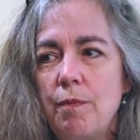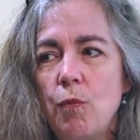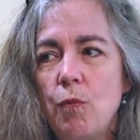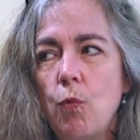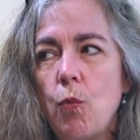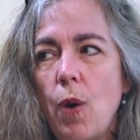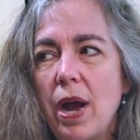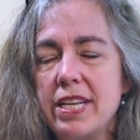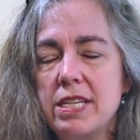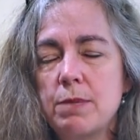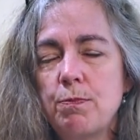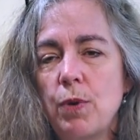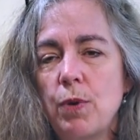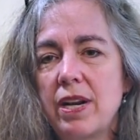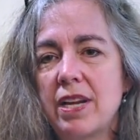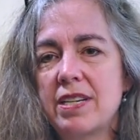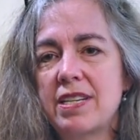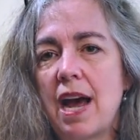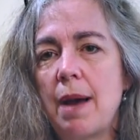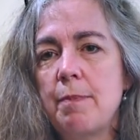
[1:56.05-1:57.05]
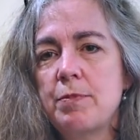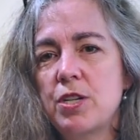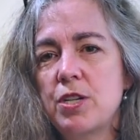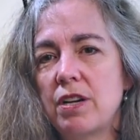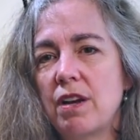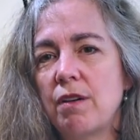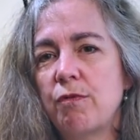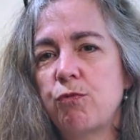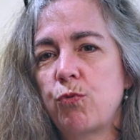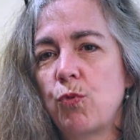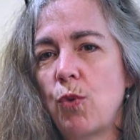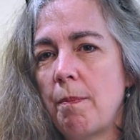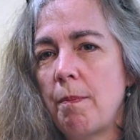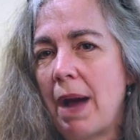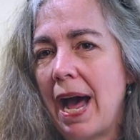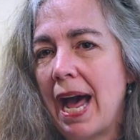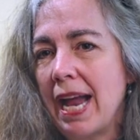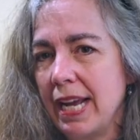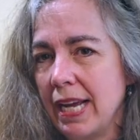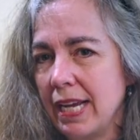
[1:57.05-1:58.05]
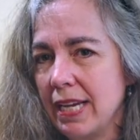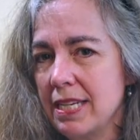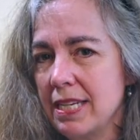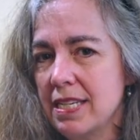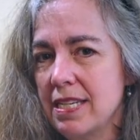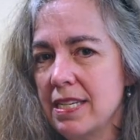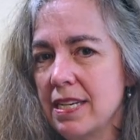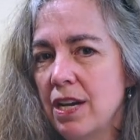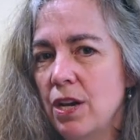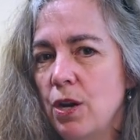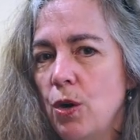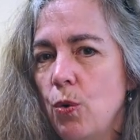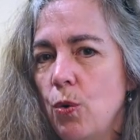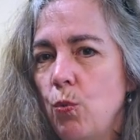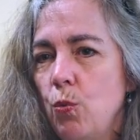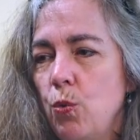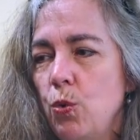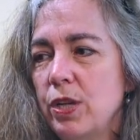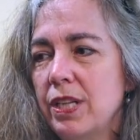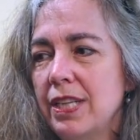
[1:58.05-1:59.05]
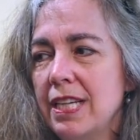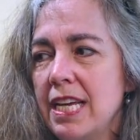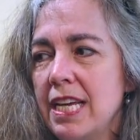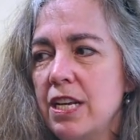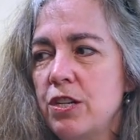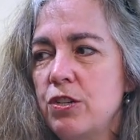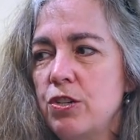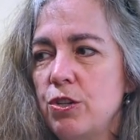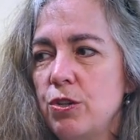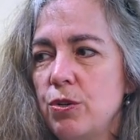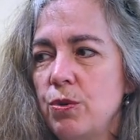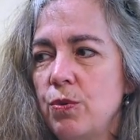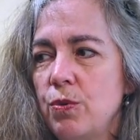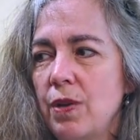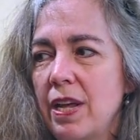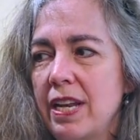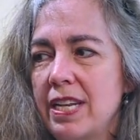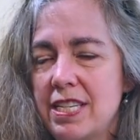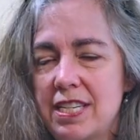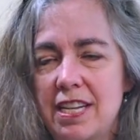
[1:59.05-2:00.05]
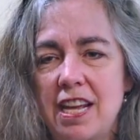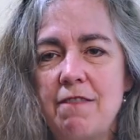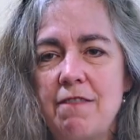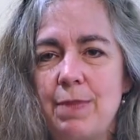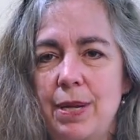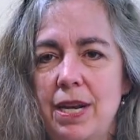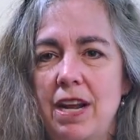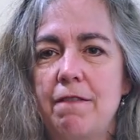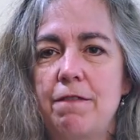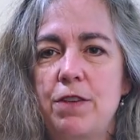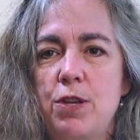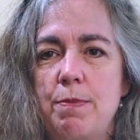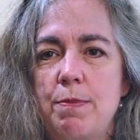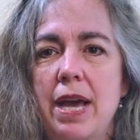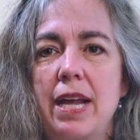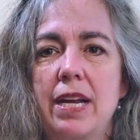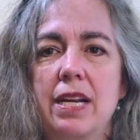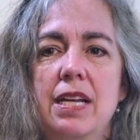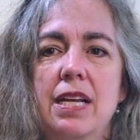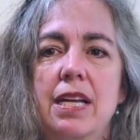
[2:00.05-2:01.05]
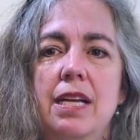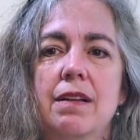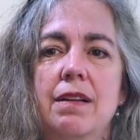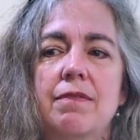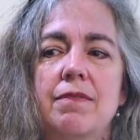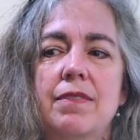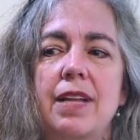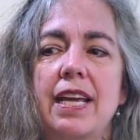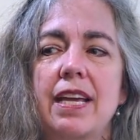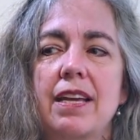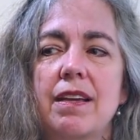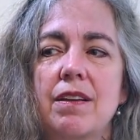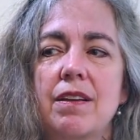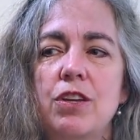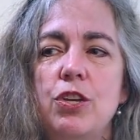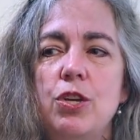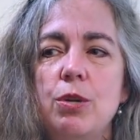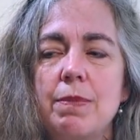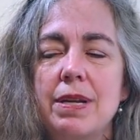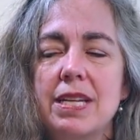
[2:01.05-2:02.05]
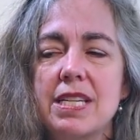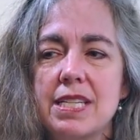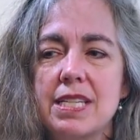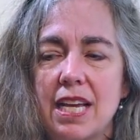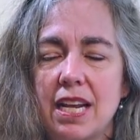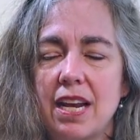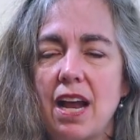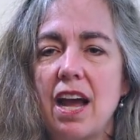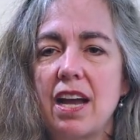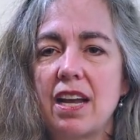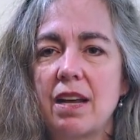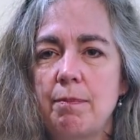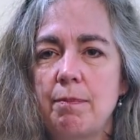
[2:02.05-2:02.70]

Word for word: widespread adoption of robotics would lead to enslavement of humanity. Like humans cannot